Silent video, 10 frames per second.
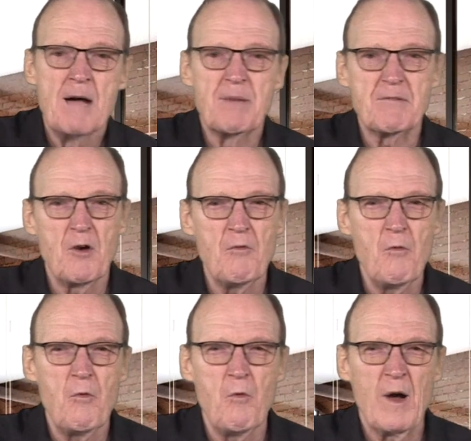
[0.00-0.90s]
But
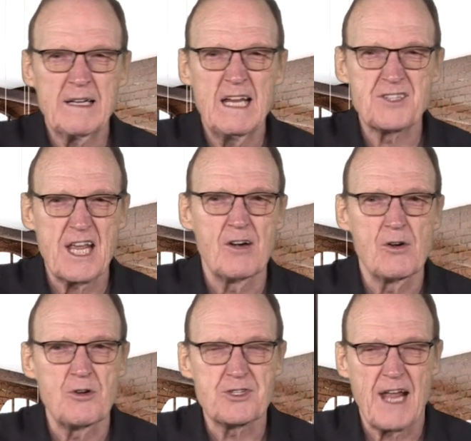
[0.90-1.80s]
what is
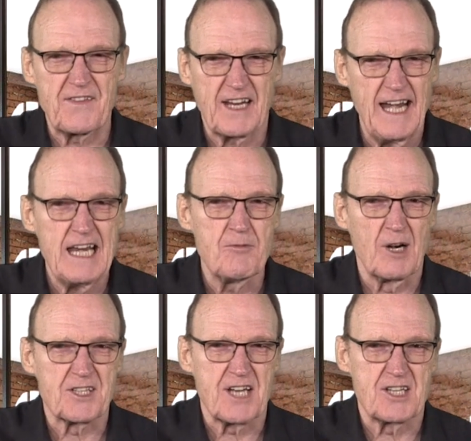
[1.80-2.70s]
introduced at the Canadian
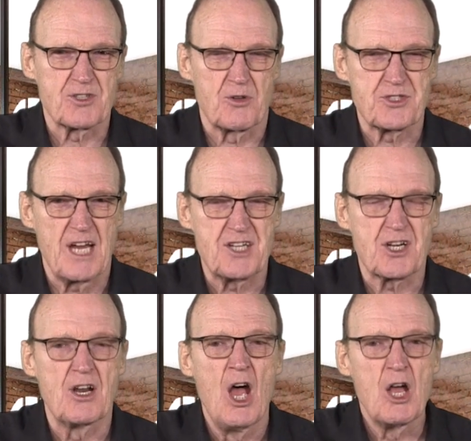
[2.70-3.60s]
Real Estate
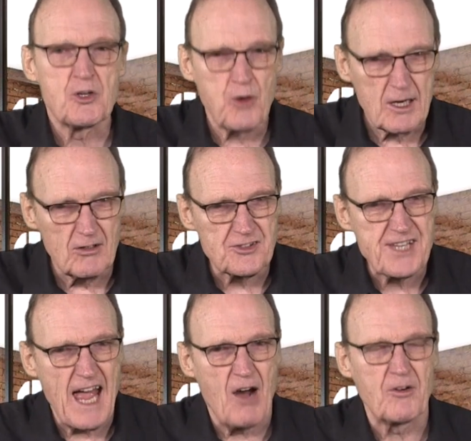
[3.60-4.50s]
Association trickles
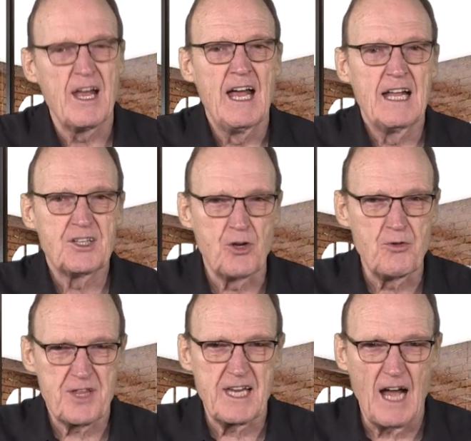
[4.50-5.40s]
down to
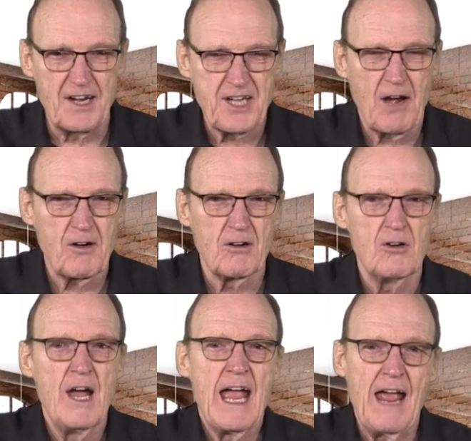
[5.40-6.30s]
the
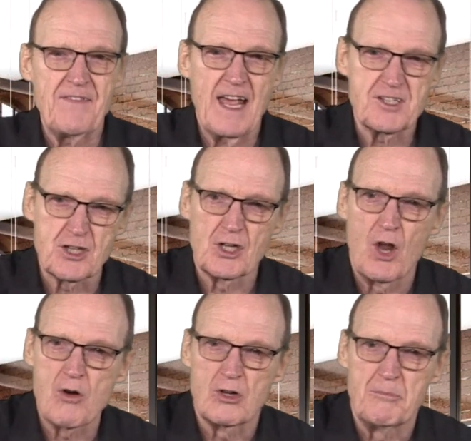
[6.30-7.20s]
Ontario and then to the
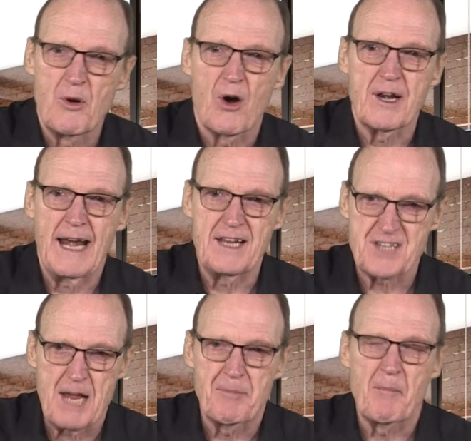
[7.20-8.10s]
local board and is
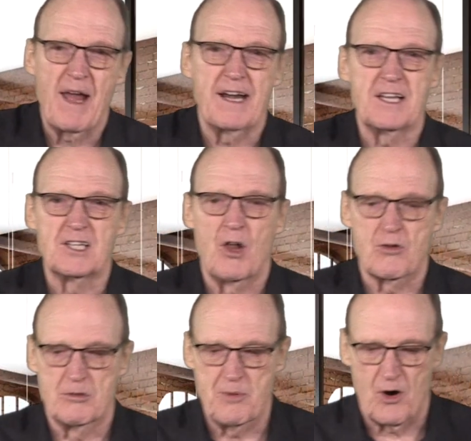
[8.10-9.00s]
implemented in the
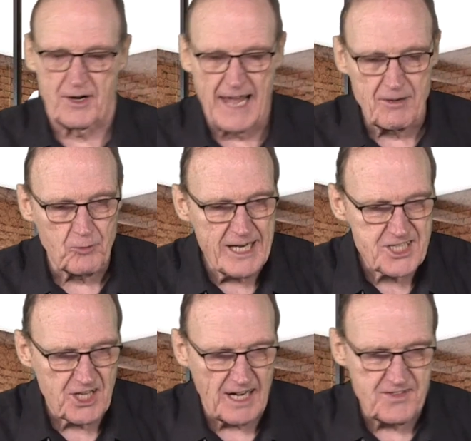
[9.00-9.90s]
local board. And
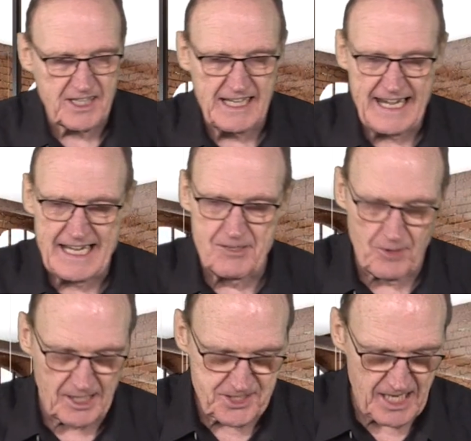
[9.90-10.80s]
recently, the Canadian
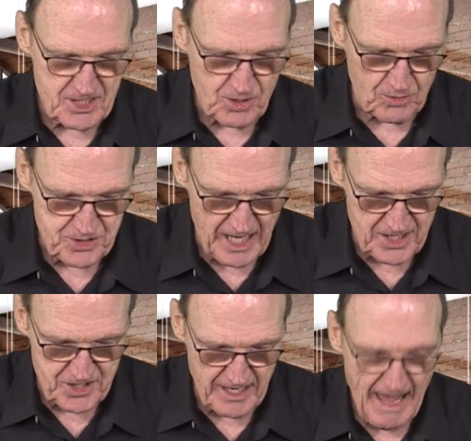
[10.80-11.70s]
Real Estate
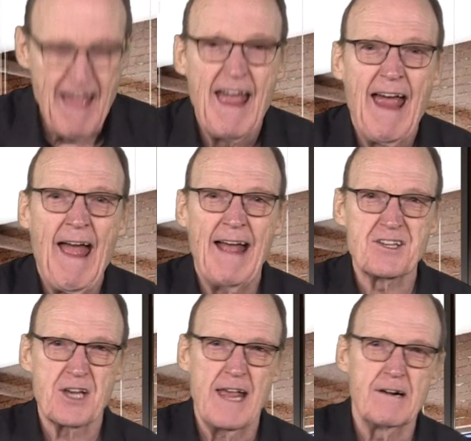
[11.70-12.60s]
Association
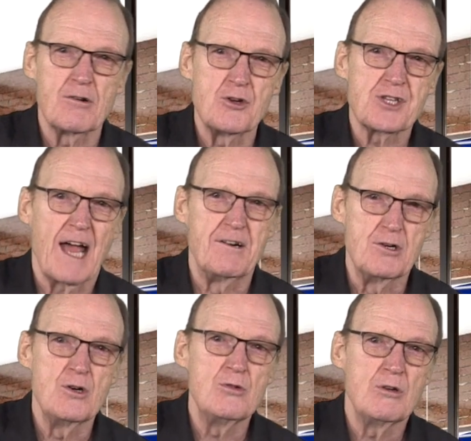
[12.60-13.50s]
has introduced a
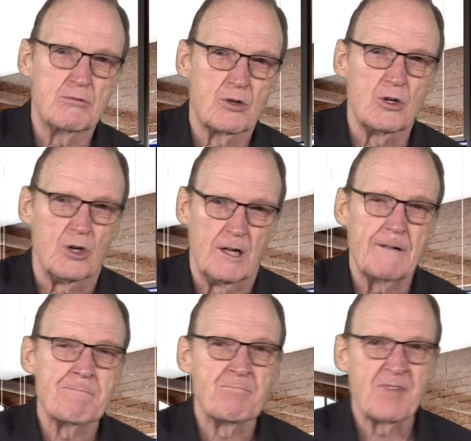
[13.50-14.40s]
new
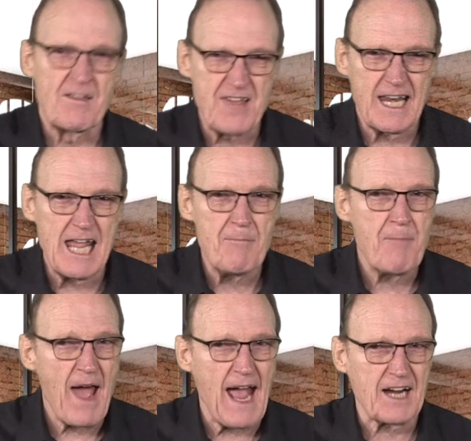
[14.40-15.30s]
rule that
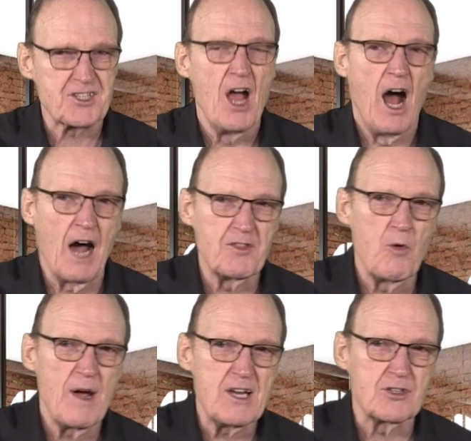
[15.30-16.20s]
impacts on the
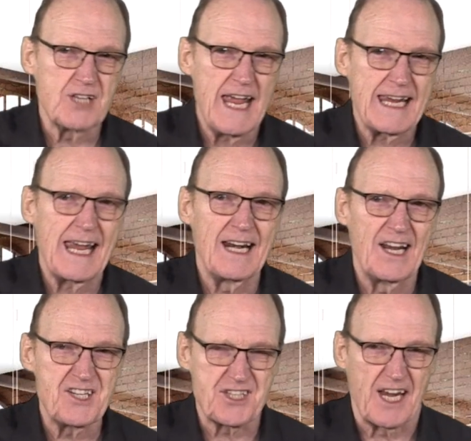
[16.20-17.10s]
way you're taking a
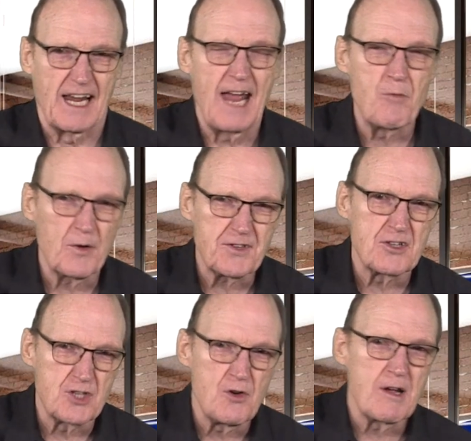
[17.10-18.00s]
listing. And what they're
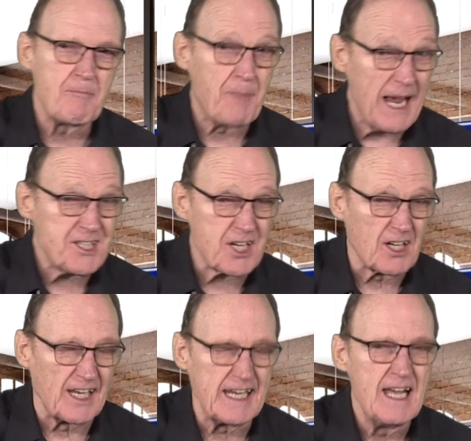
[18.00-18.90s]
doing
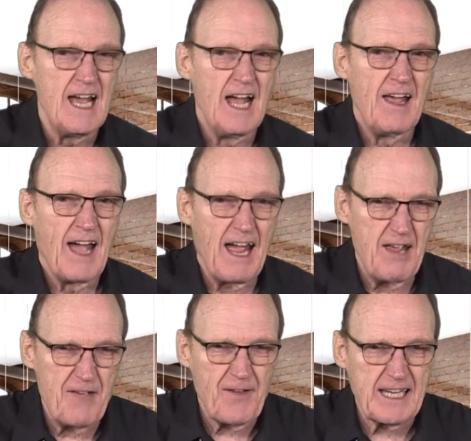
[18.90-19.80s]
basically,
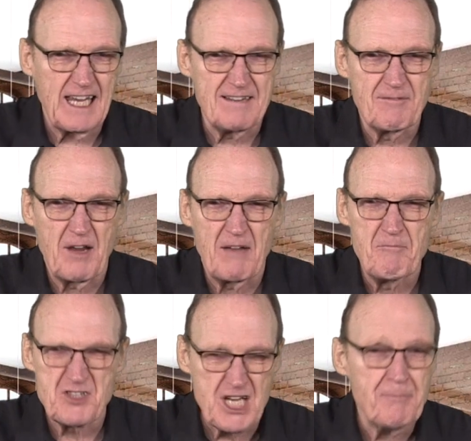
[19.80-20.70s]
if I can
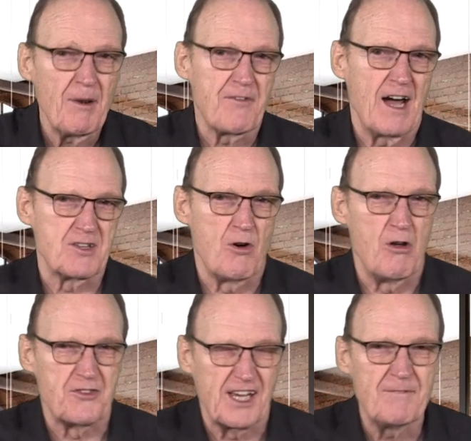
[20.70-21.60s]
simplify the
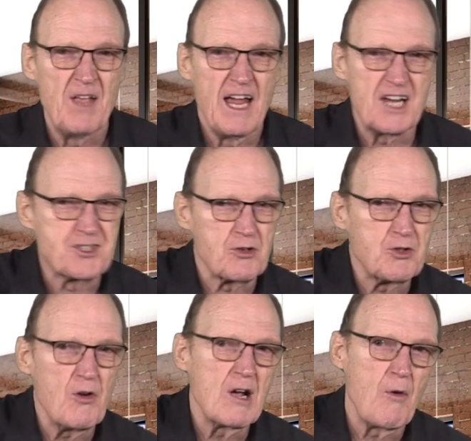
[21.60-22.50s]
whole thing, is they're
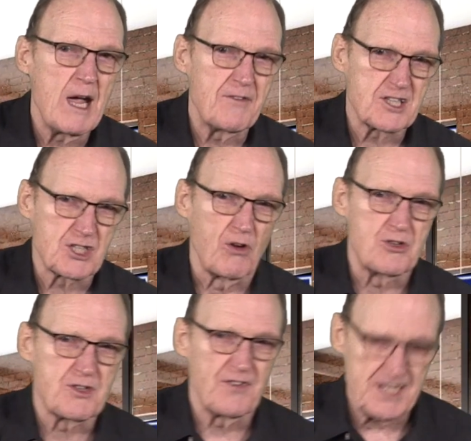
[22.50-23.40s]
doing away with
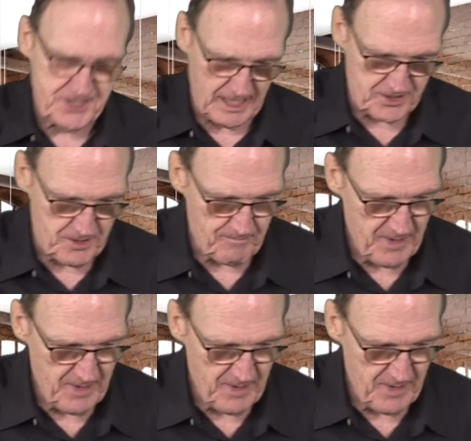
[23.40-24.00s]
exclusive listings.